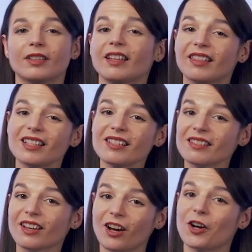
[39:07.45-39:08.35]
And this is
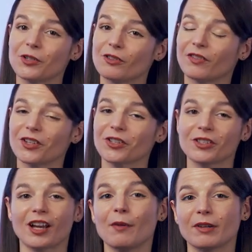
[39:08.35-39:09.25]
a controversial
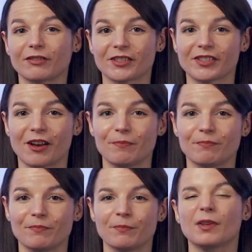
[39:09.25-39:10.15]
topic for some.
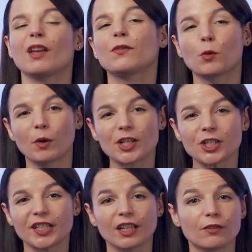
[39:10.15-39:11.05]
If you're
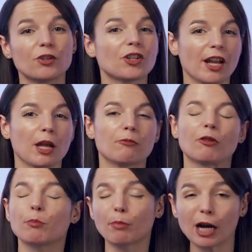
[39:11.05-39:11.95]
wondering if you should aim
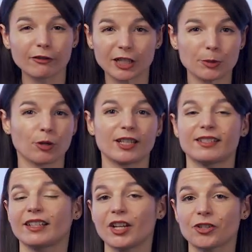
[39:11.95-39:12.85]
for perfect
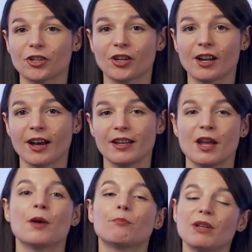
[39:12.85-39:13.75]
pronunciation or not,
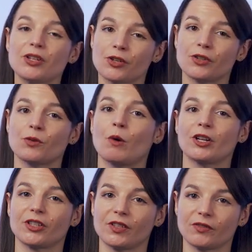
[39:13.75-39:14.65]
be sure to
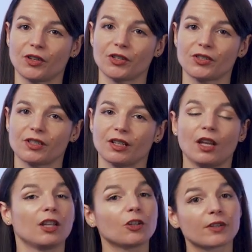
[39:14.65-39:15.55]
watch this first.
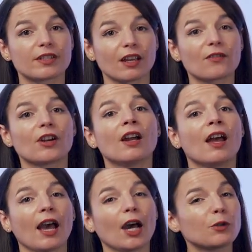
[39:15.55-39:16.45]
You'll discover
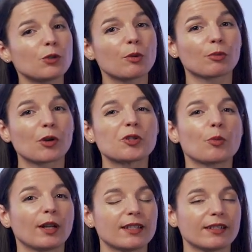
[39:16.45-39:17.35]
how to approach
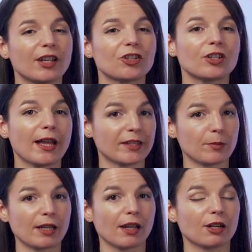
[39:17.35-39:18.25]
pronunciation as
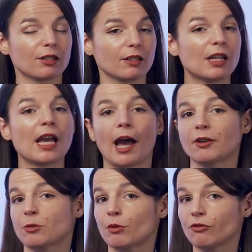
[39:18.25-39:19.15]
a beginner, how
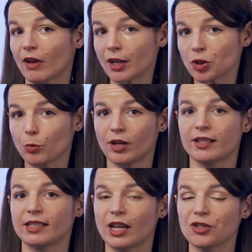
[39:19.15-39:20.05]
to perfect your
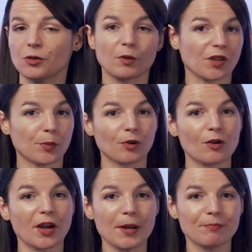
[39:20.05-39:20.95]
pronunciation with our
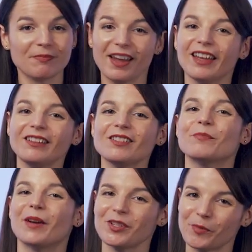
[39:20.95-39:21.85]
program, and
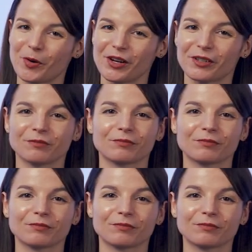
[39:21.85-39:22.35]
much more.